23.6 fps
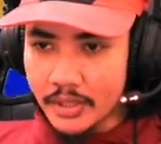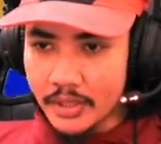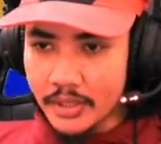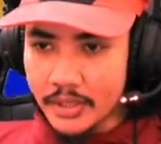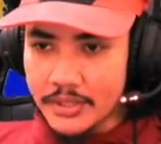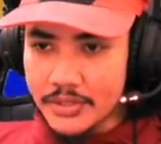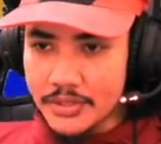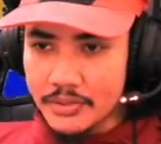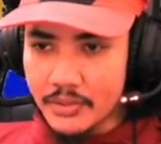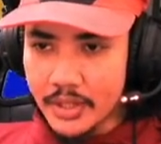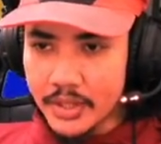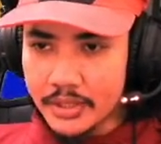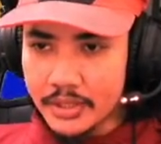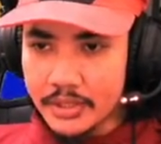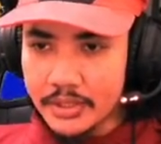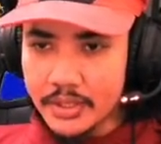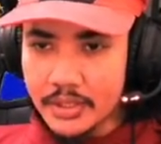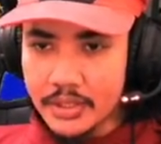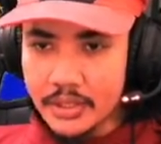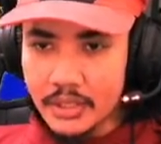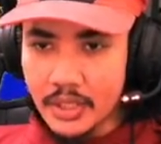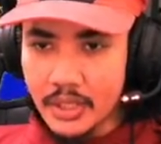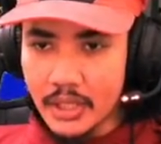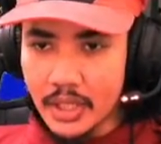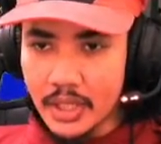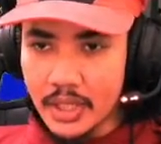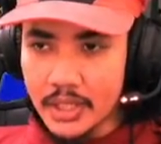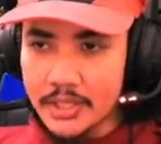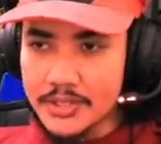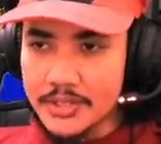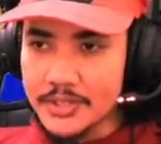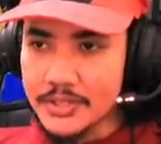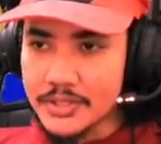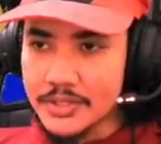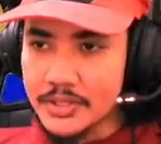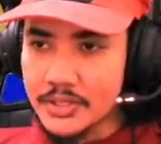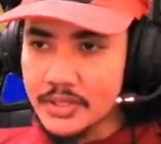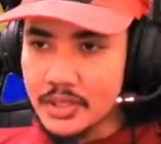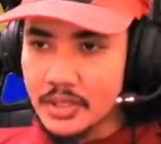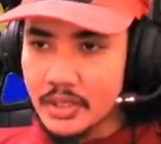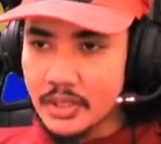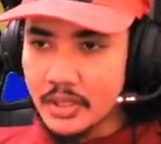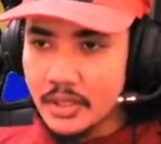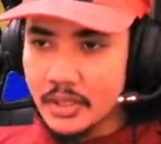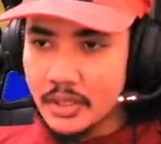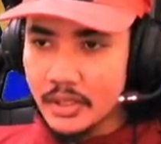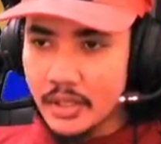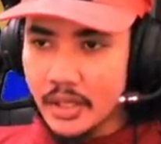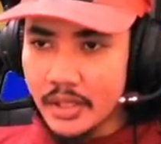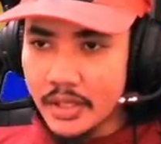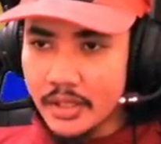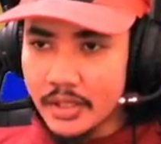It's right here, guys, and